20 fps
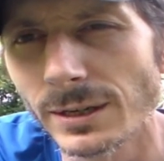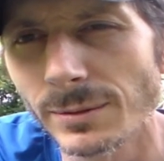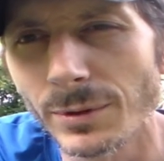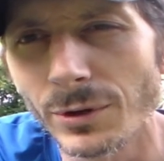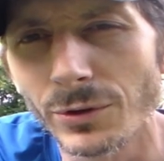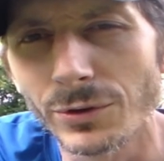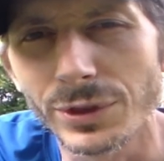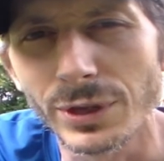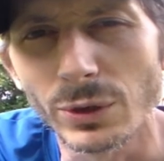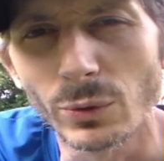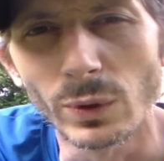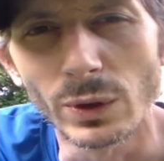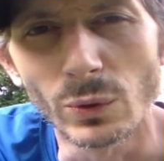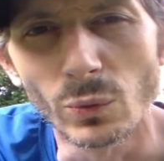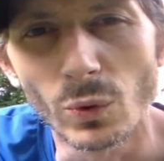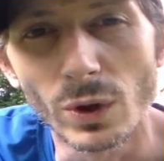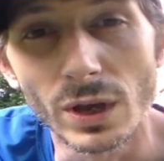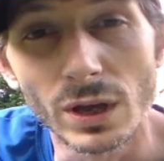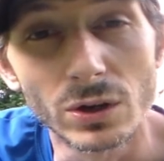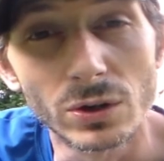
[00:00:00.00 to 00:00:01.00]
Everything went
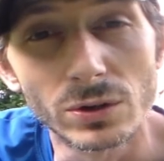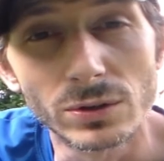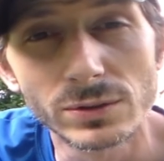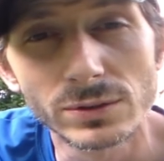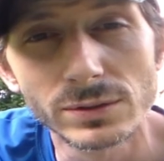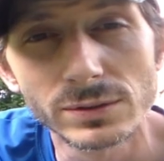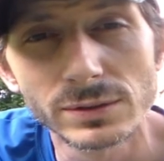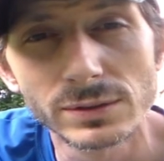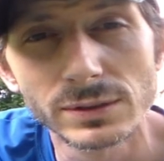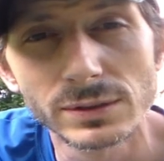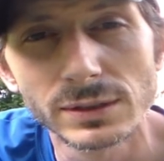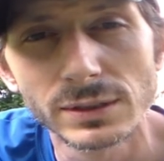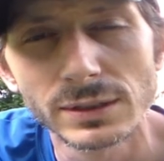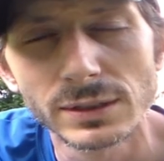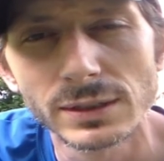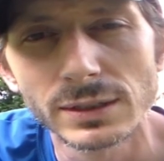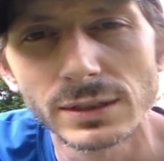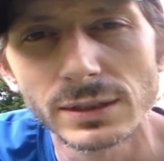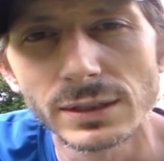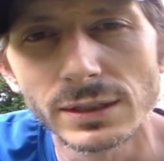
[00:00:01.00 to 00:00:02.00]
well.
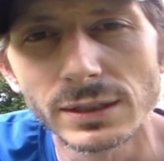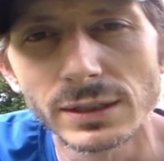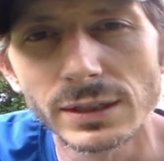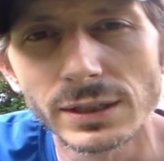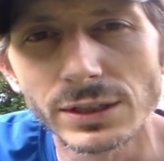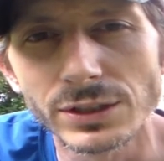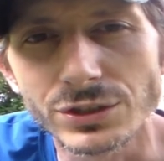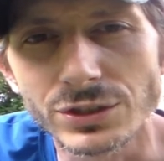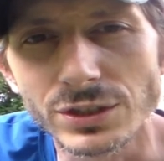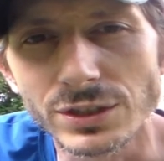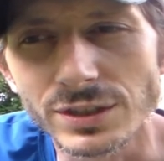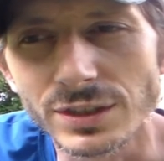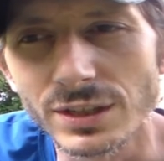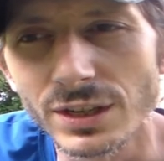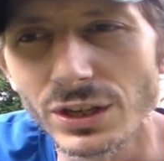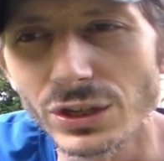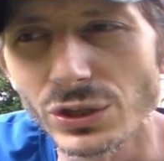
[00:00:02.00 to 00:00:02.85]
It's just an